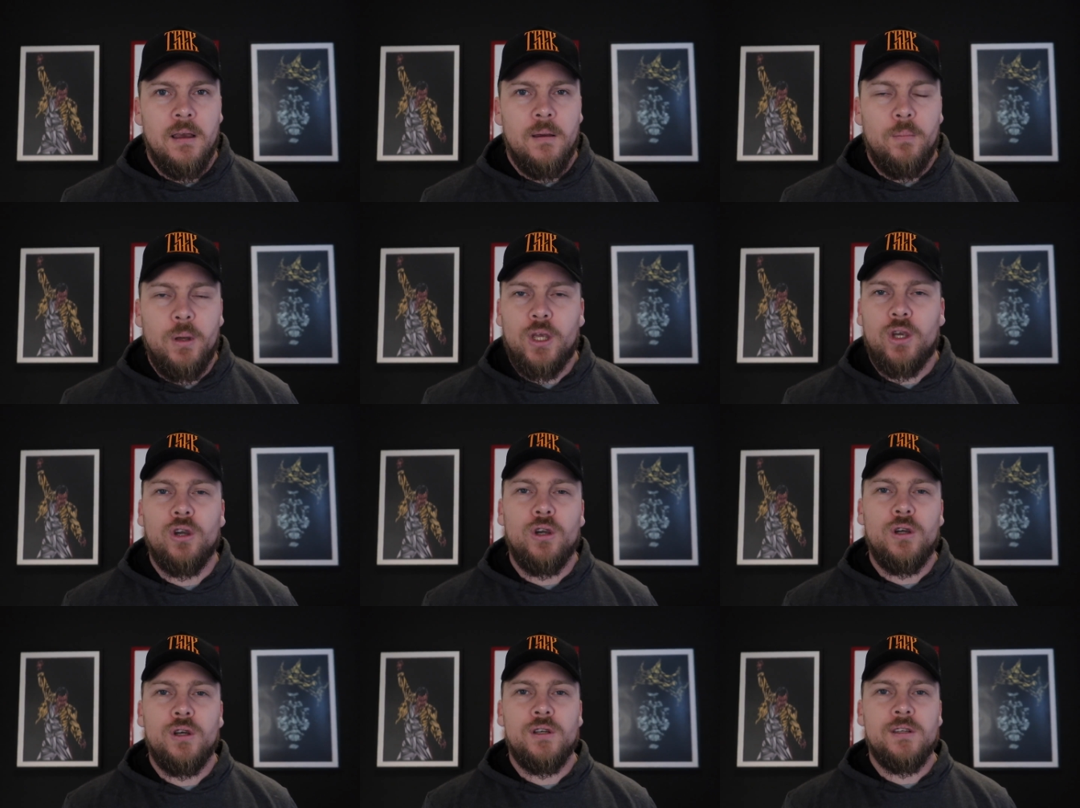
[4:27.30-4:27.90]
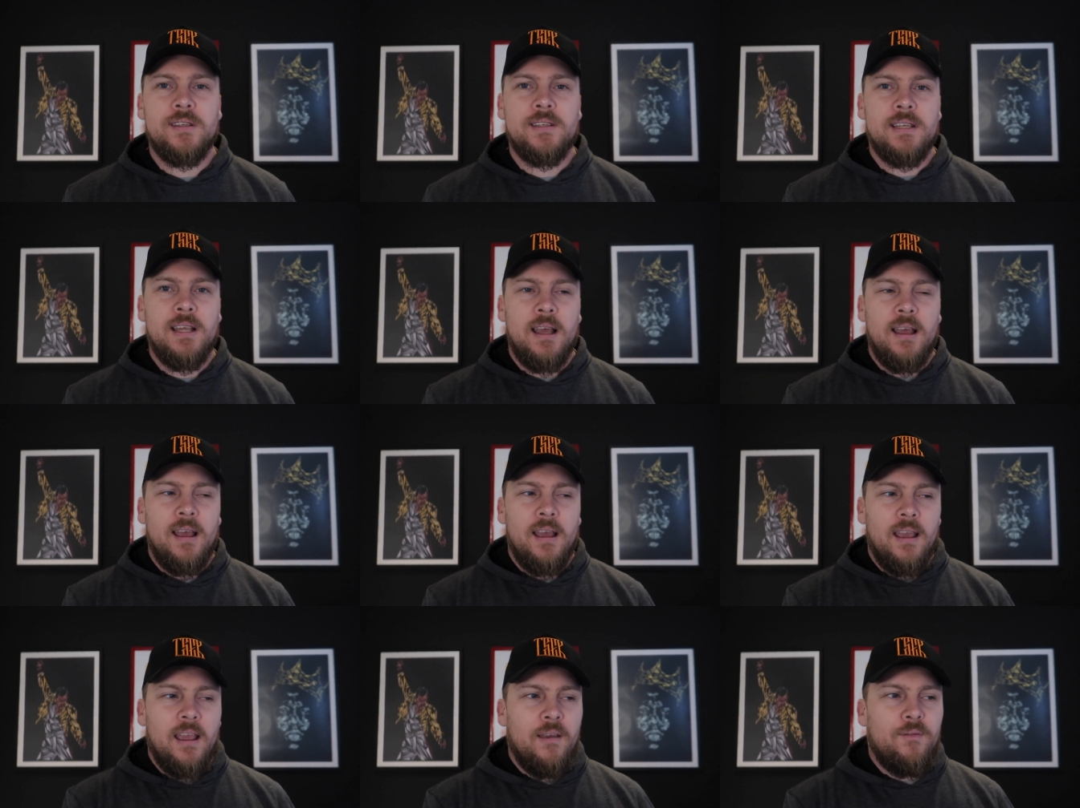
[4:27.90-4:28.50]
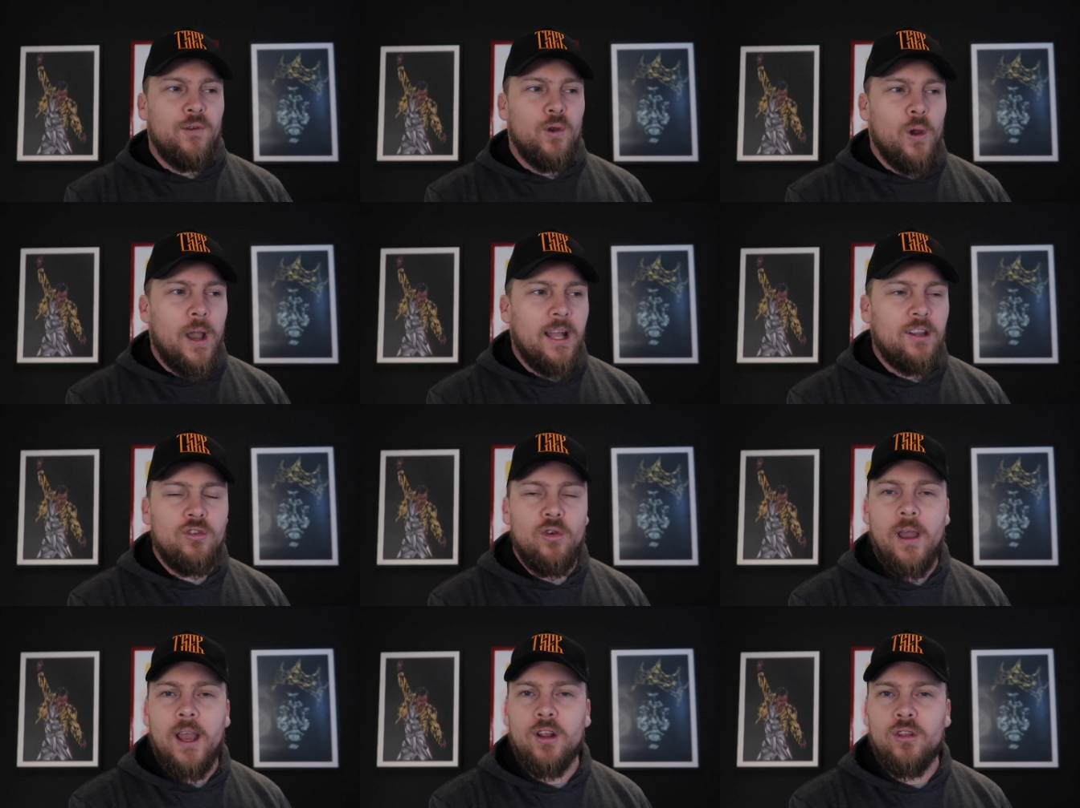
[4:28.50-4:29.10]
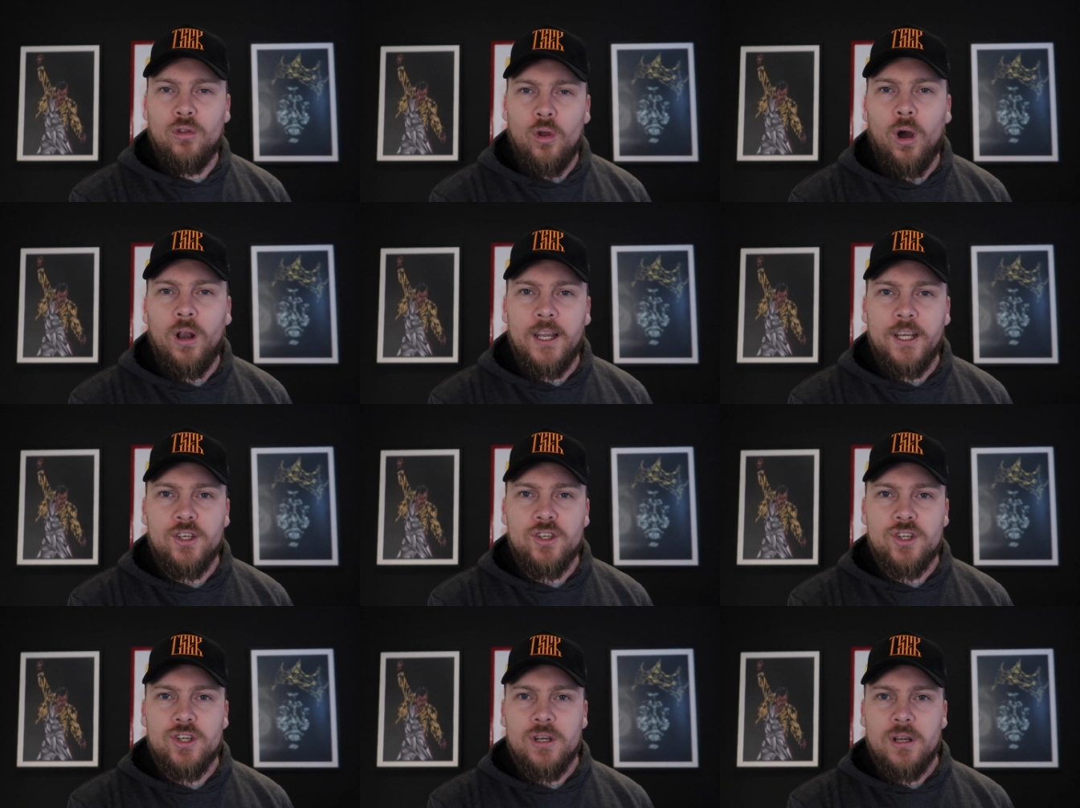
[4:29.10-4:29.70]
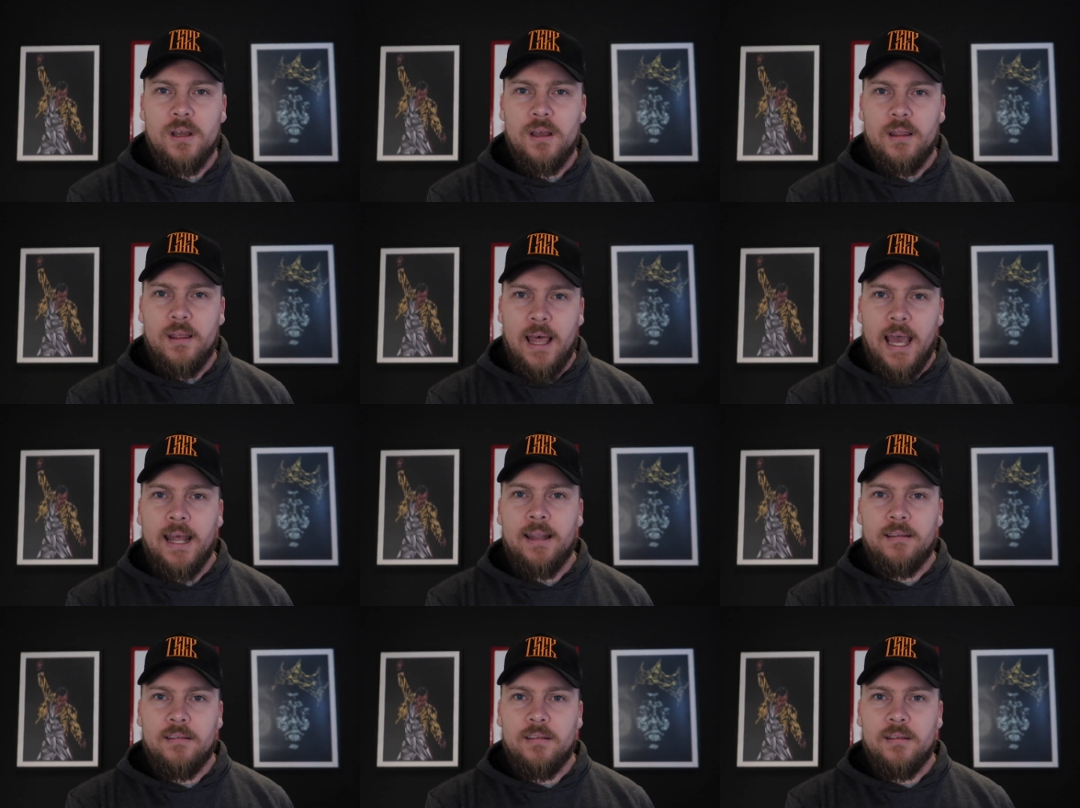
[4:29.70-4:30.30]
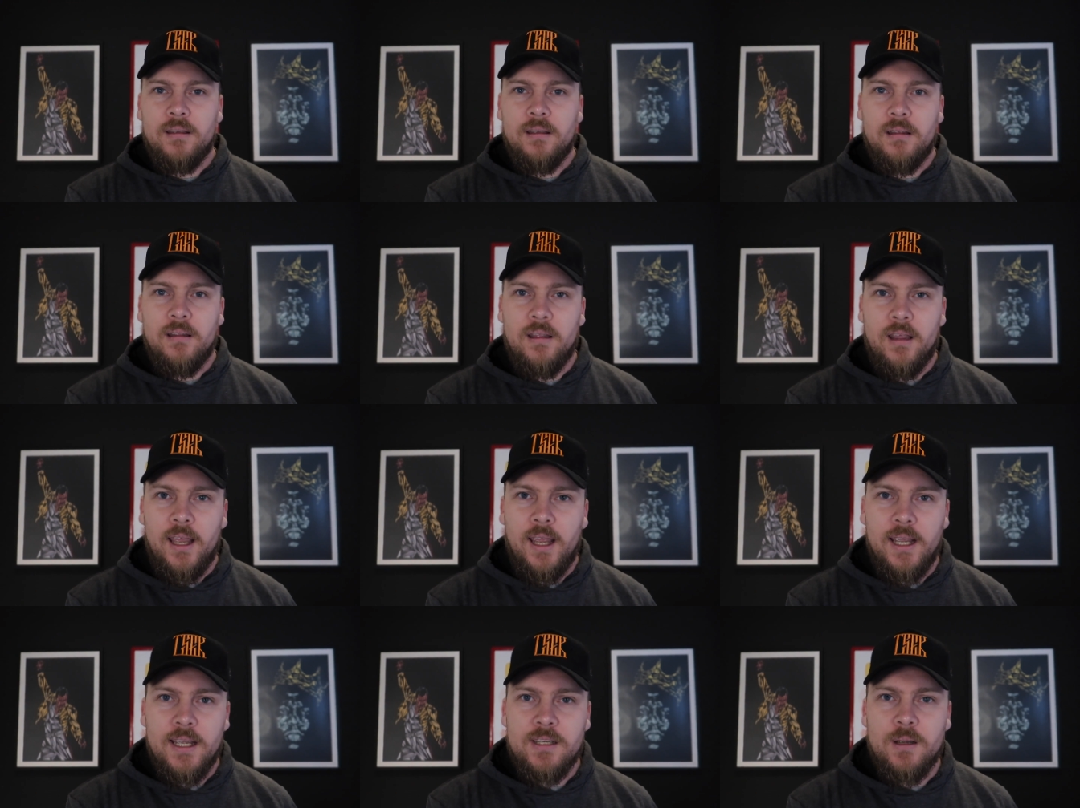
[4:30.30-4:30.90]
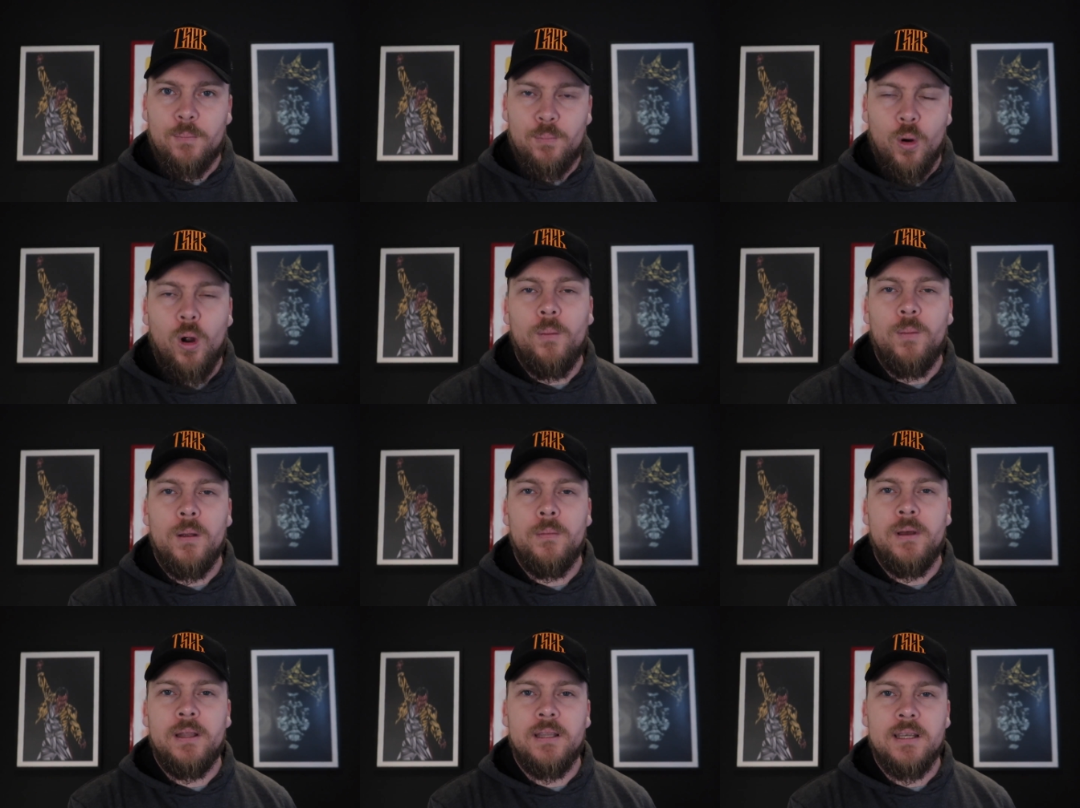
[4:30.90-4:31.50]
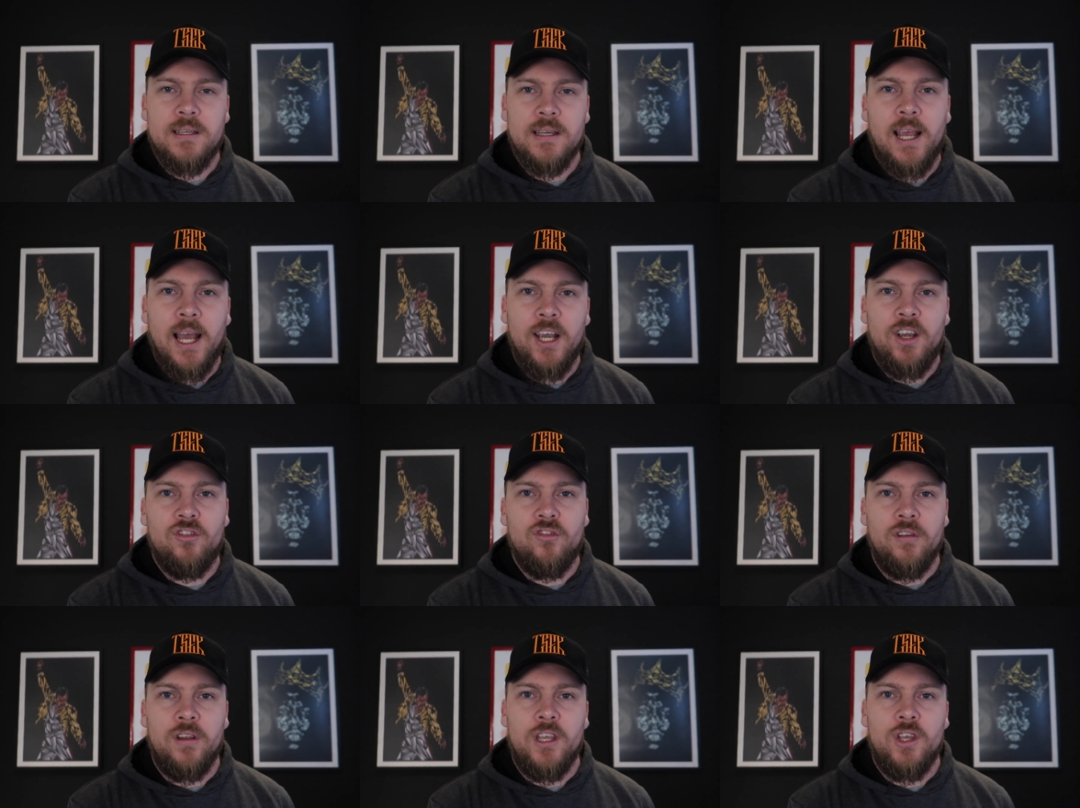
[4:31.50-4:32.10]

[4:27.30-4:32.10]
Because if you had to acknowledge that there is a problem in this country,